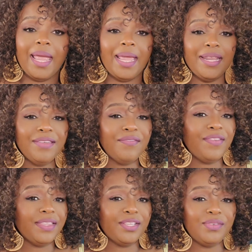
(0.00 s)
Any
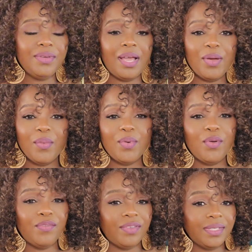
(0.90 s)
event that you got going
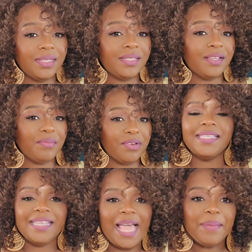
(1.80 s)
on for this summer,
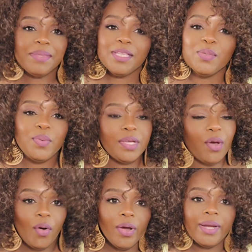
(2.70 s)
slap this wig
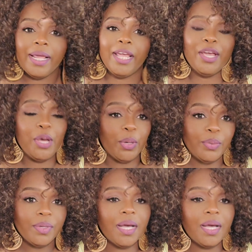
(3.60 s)
on and go.